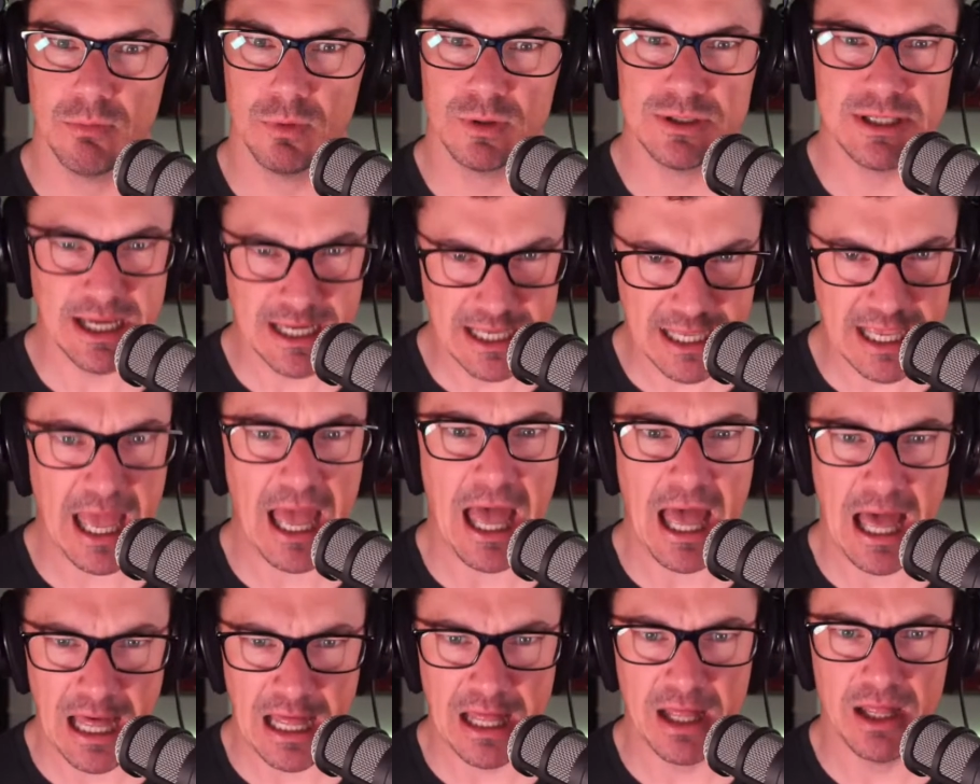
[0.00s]
was like,
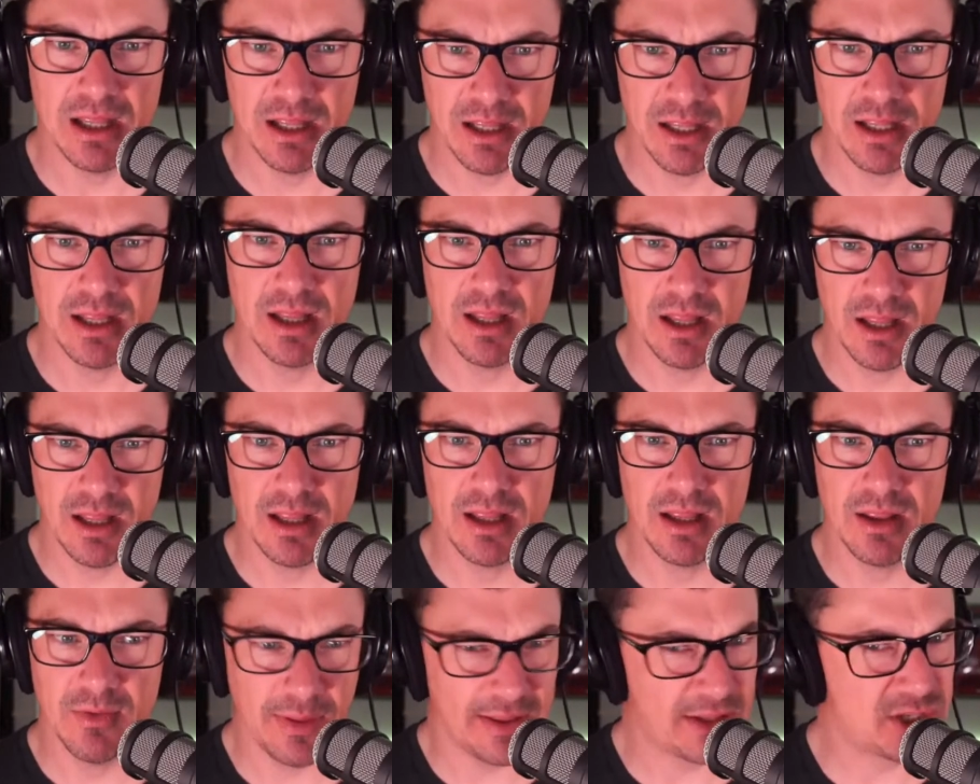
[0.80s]
yeah,
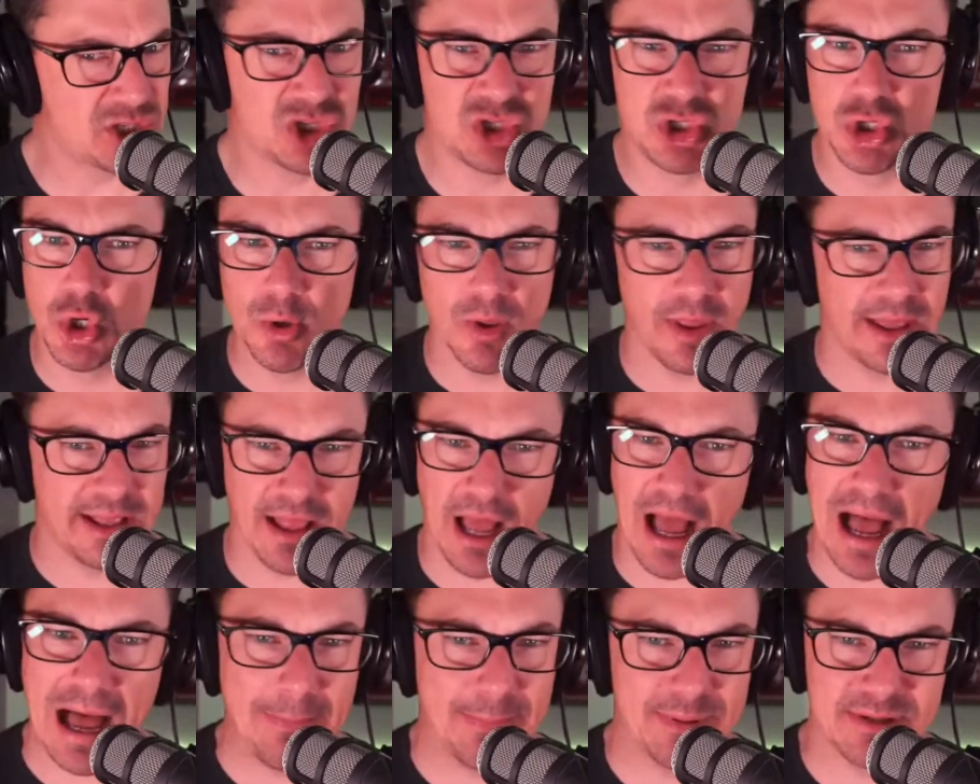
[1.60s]
like
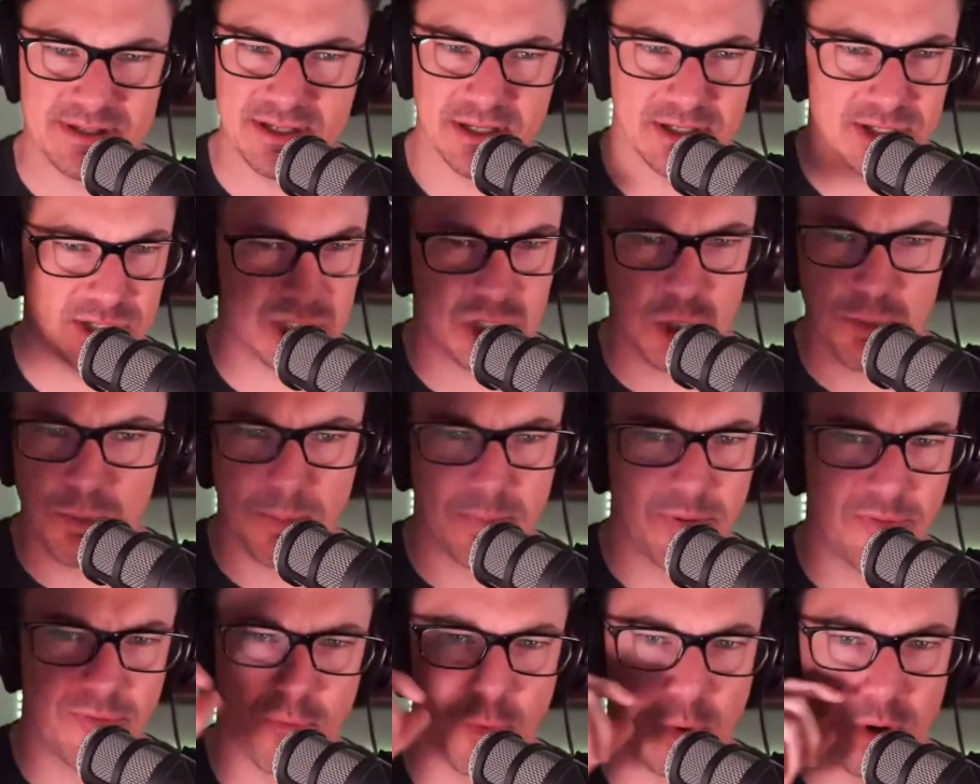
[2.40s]
opposite, super
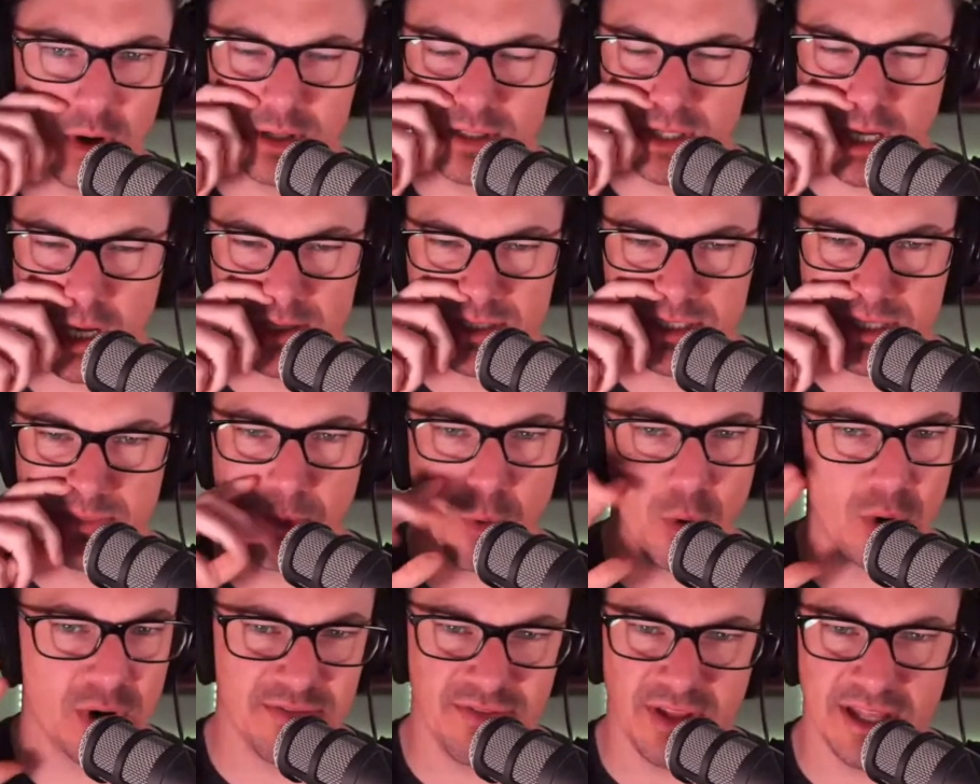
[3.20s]

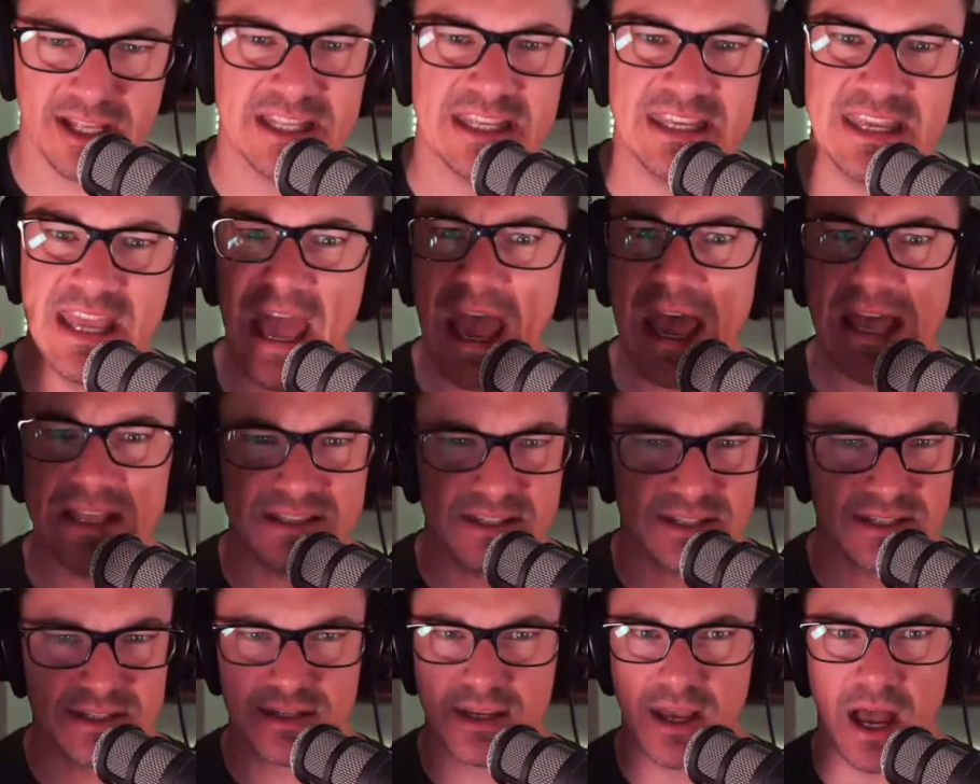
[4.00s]
supportive. Like,
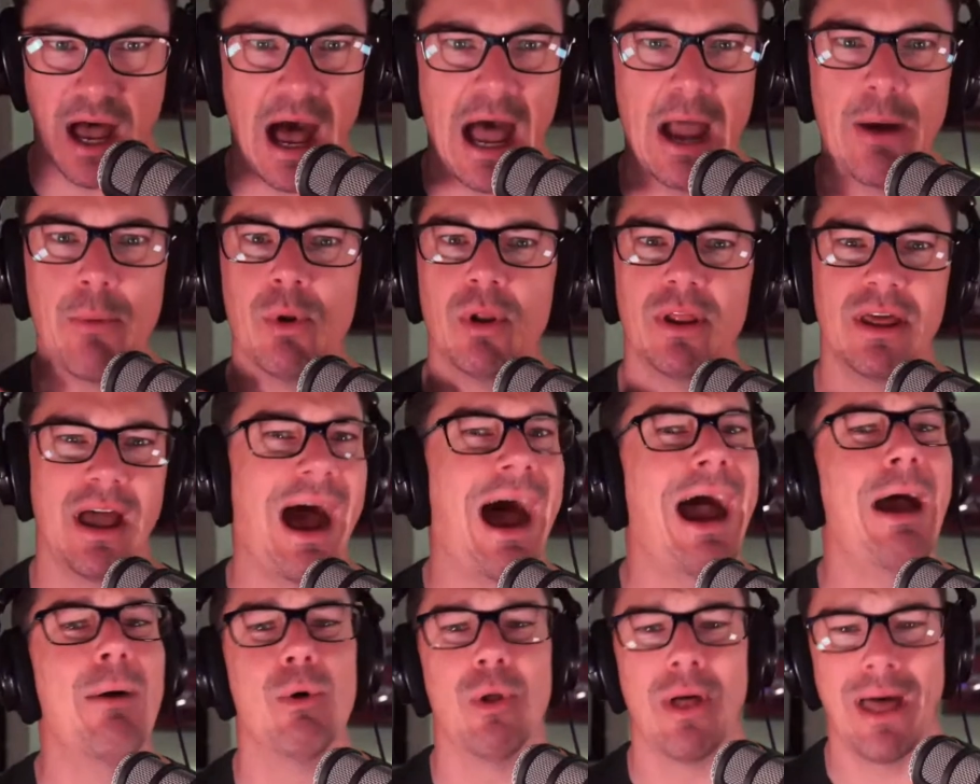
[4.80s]
yes, I
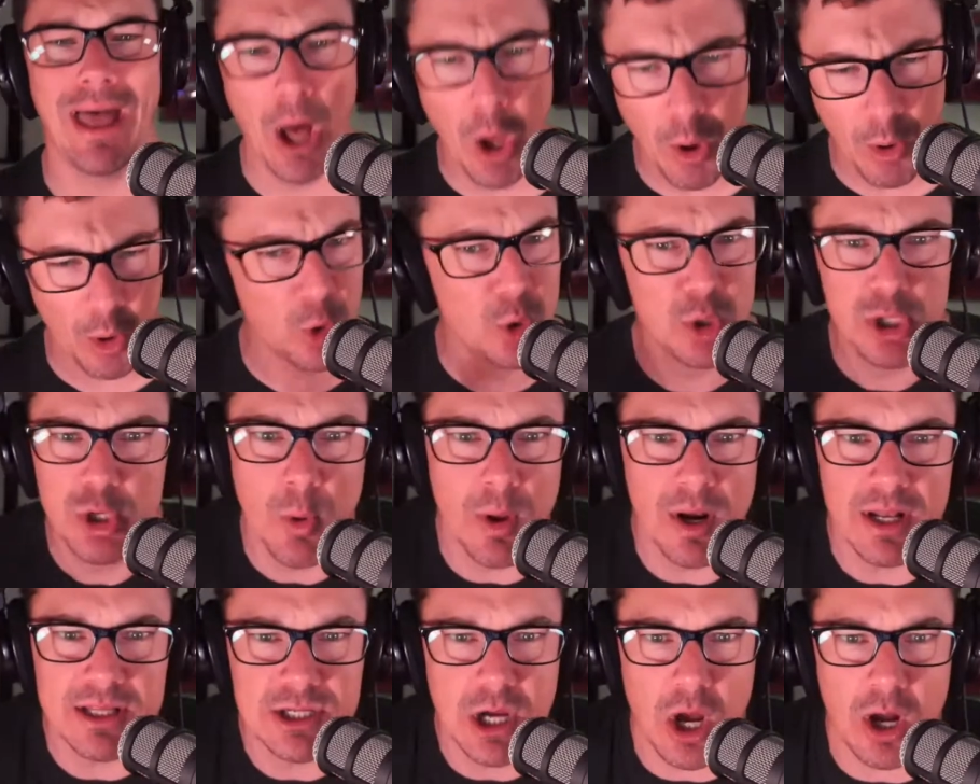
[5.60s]
will help. Who do you
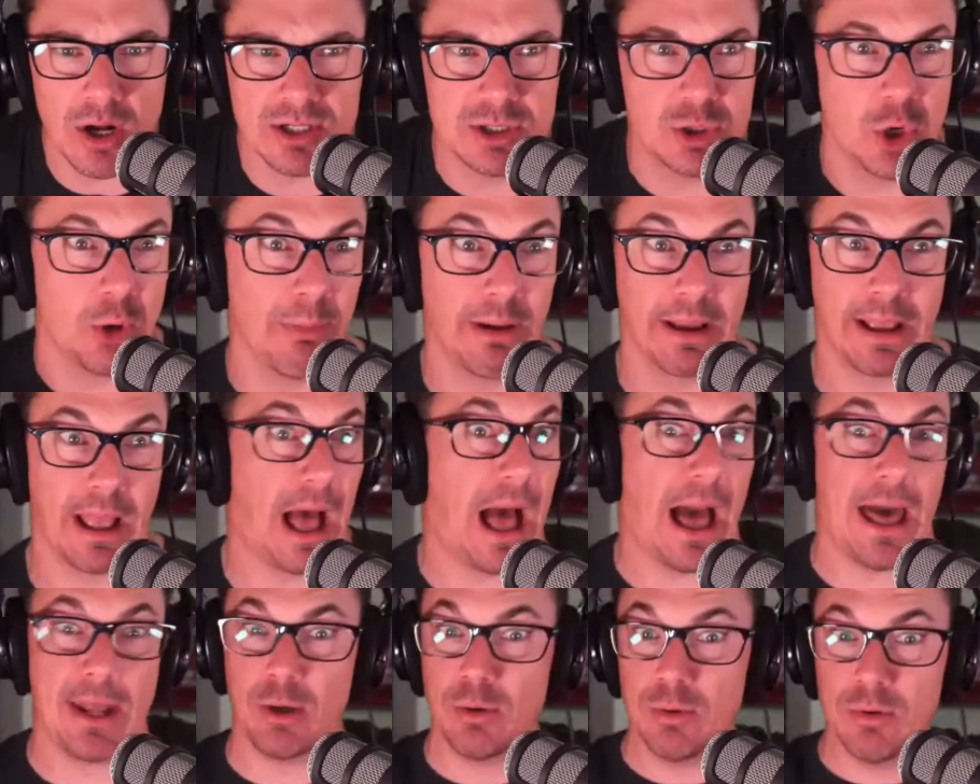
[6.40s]
want to talk to? I'm like,
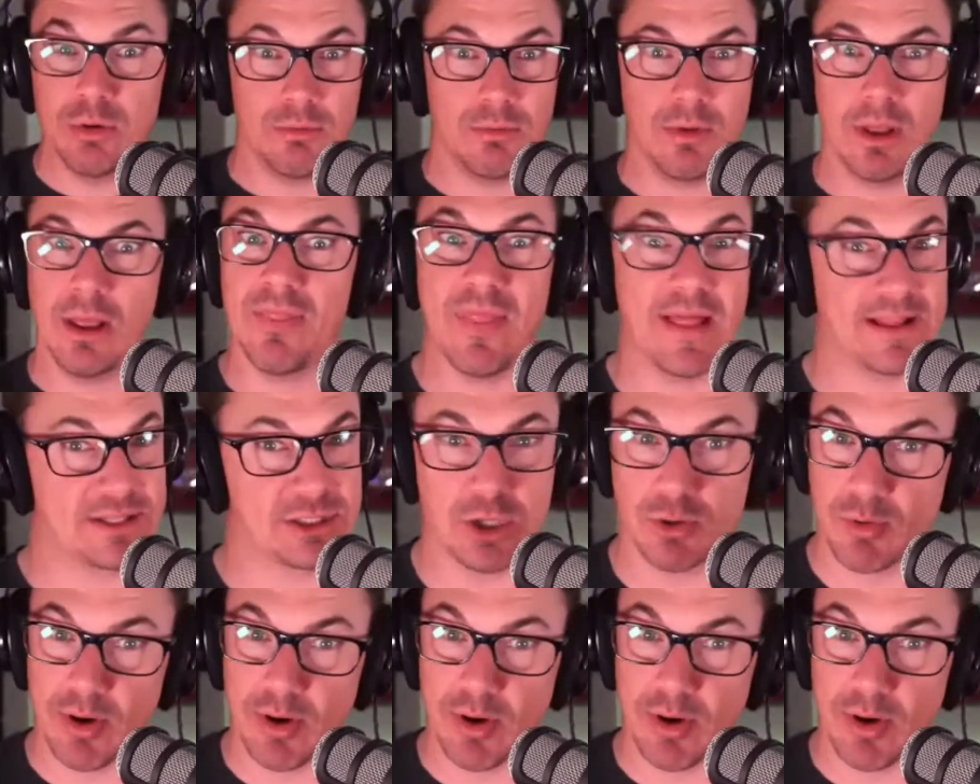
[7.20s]
That's